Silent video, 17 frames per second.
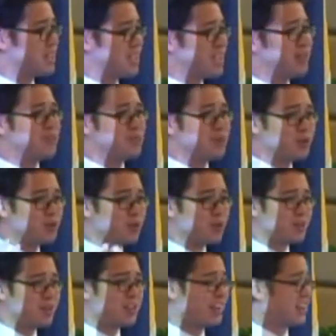give
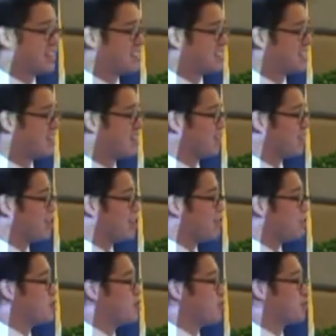your clientele
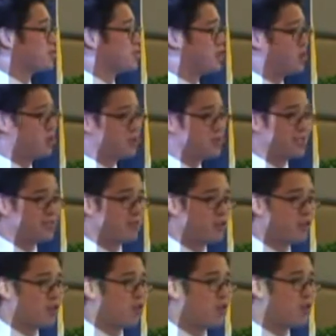the opportunity
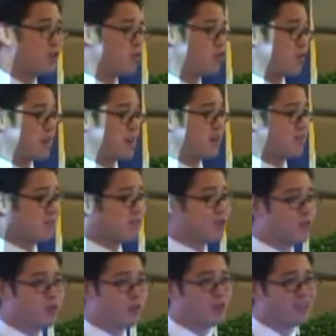for a
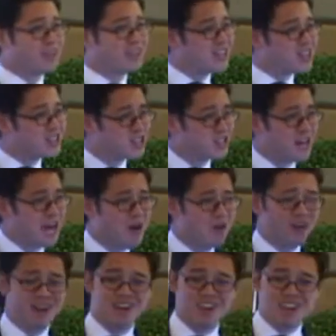rainfall
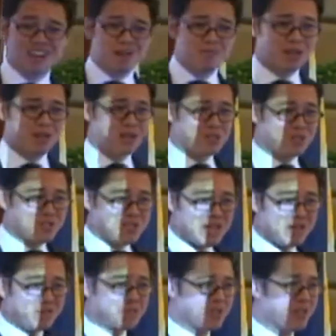shower, but at the
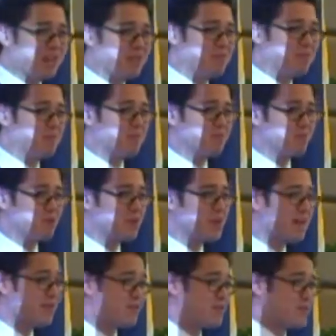same time
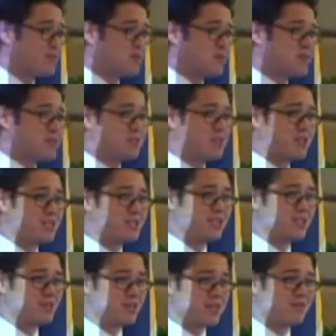we have a
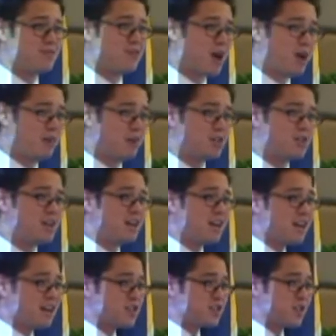responsibility to the environment.
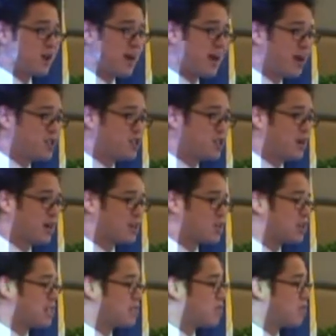So how do you
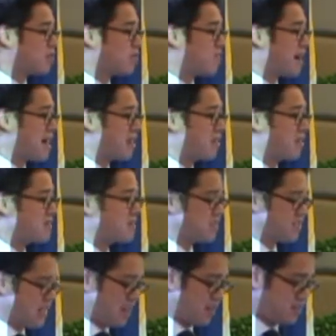actually sort of
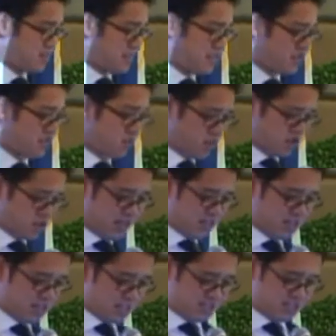balance that sense of
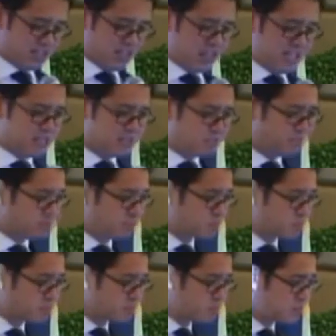restraint and delight?
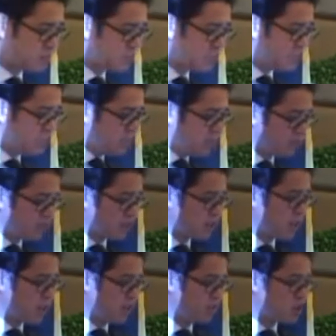For
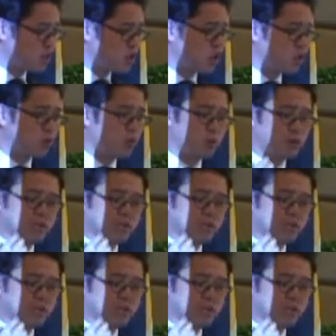Calm Shore, what